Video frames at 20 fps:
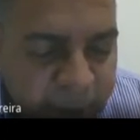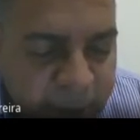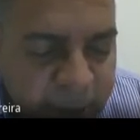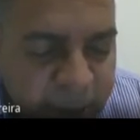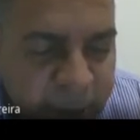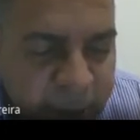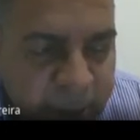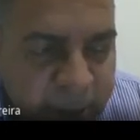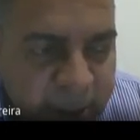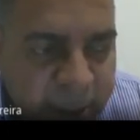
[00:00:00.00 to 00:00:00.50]

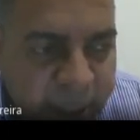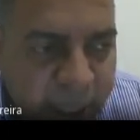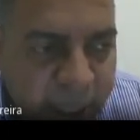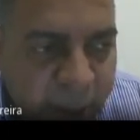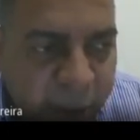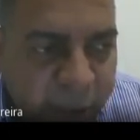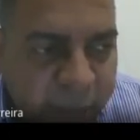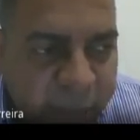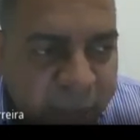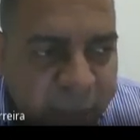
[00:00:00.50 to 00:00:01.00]
a set
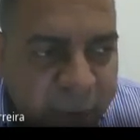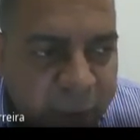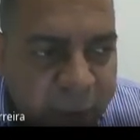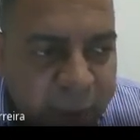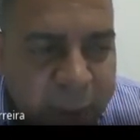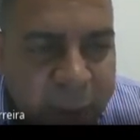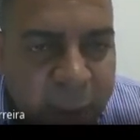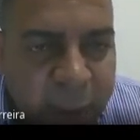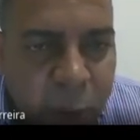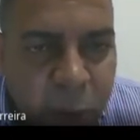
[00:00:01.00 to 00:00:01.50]
of
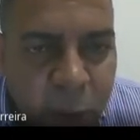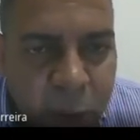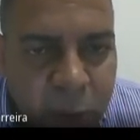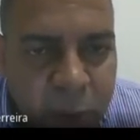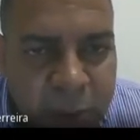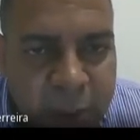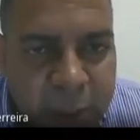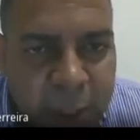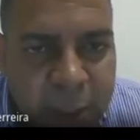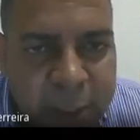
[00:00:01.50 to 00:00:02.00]

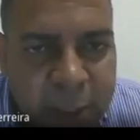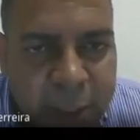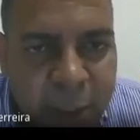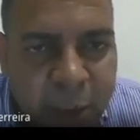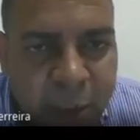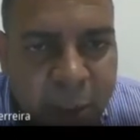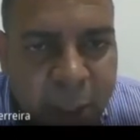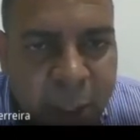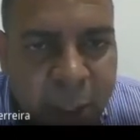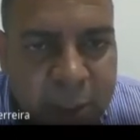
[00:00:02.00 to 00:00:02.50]
neurons that are
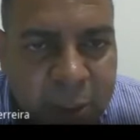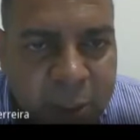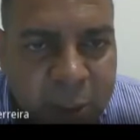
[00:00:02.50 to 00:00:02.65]
connected to each